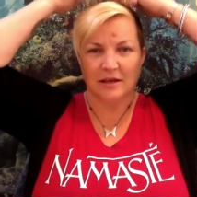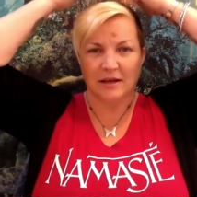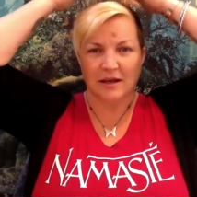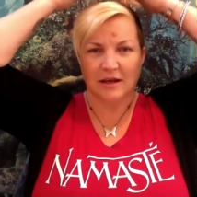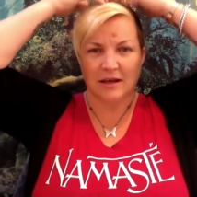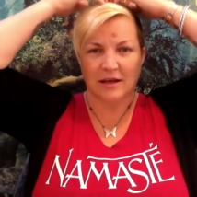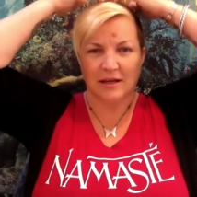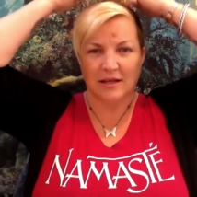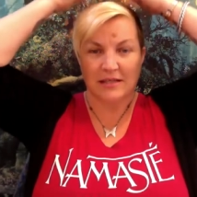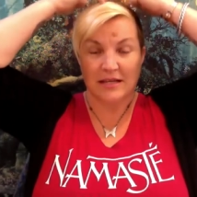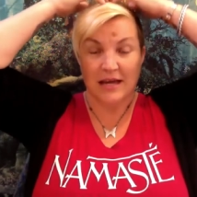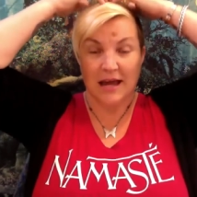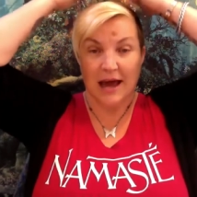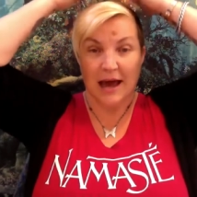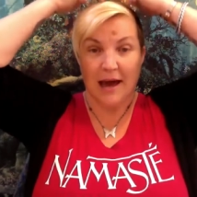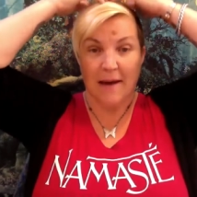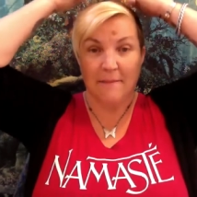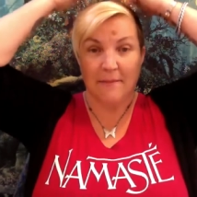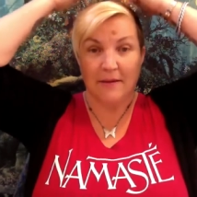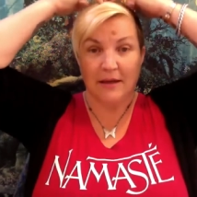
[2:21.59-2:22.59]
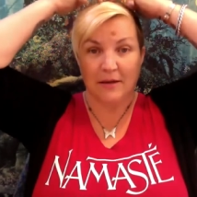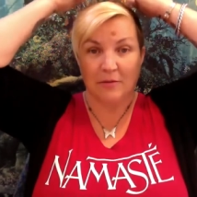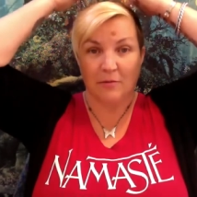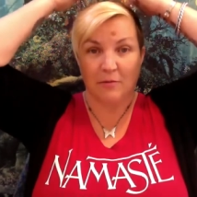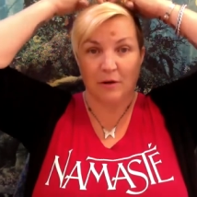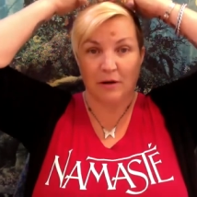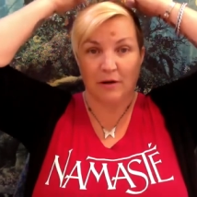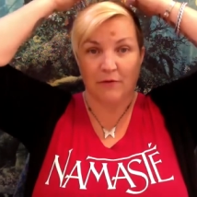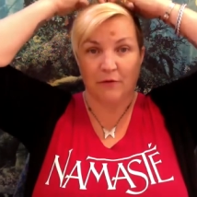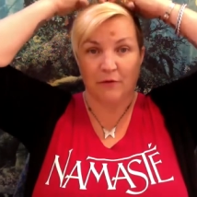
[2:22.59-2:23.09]
kind of tap in
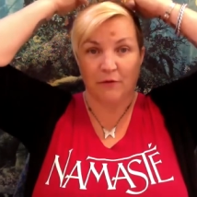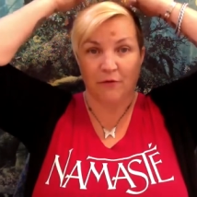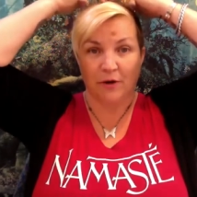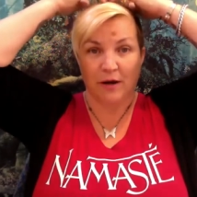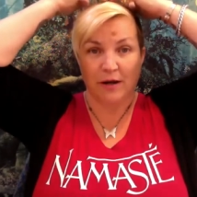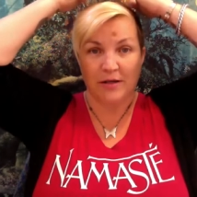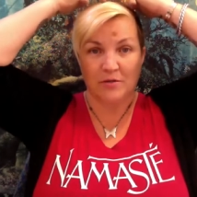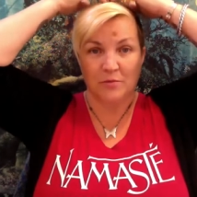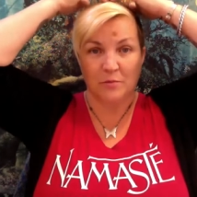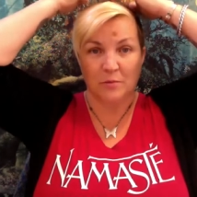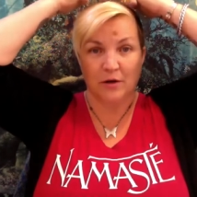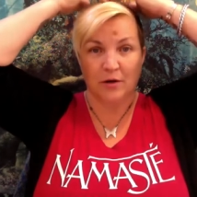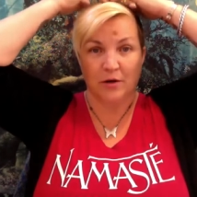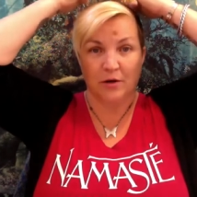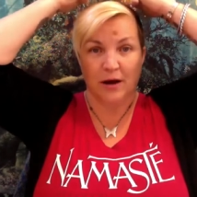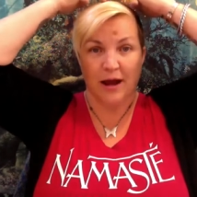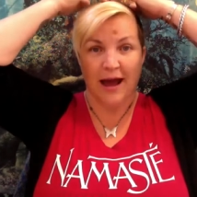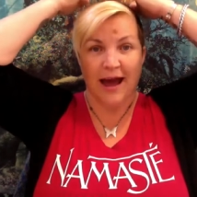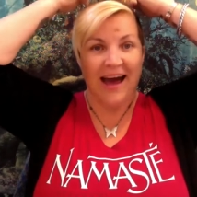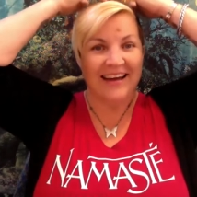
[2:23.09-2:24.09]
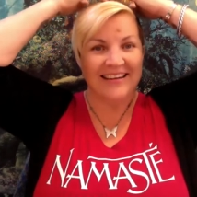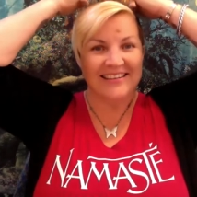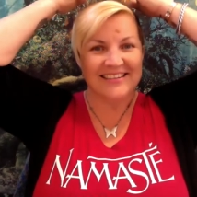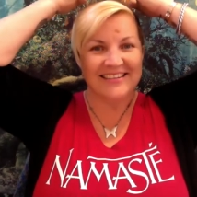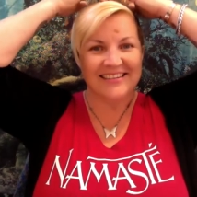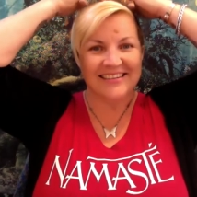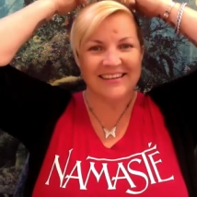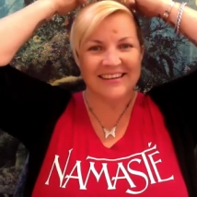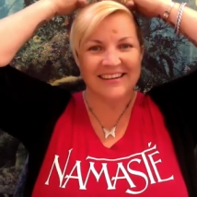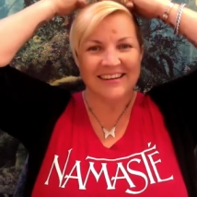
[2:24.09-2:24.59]
whatever phrase we are at
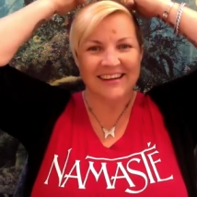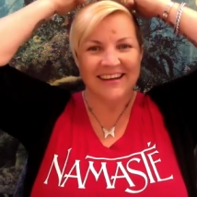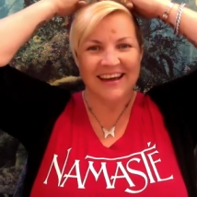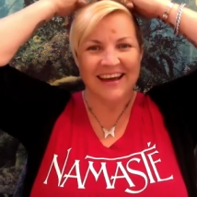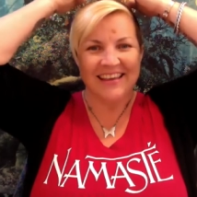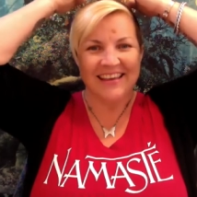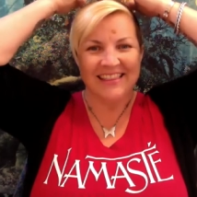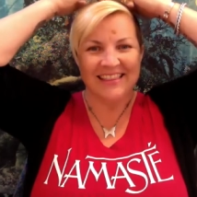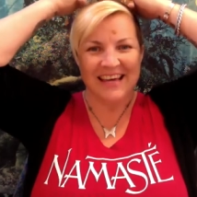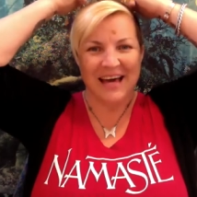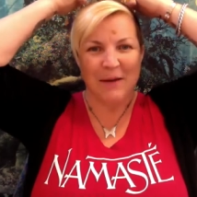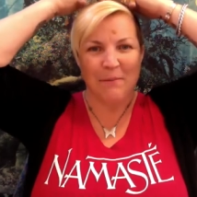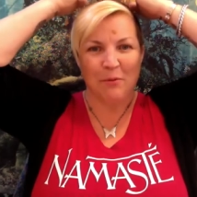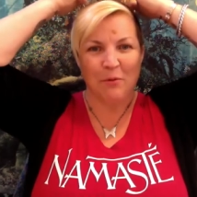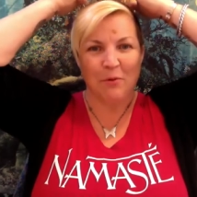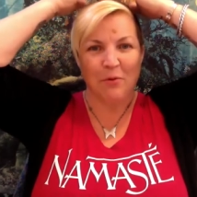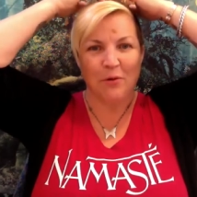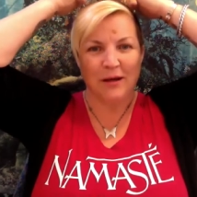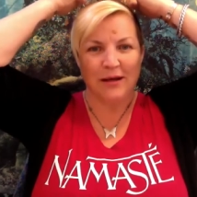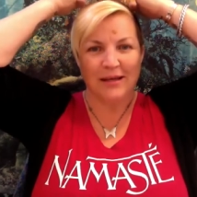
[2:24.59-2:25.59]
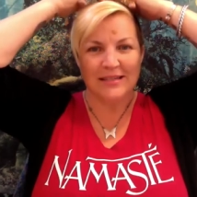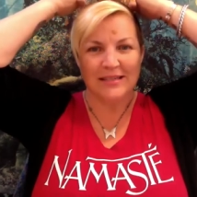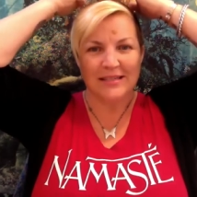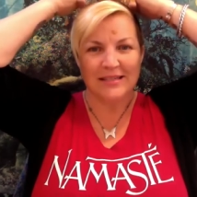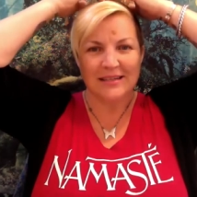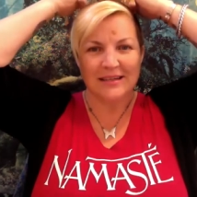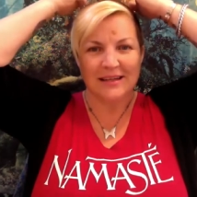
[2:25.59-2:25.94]
at that point.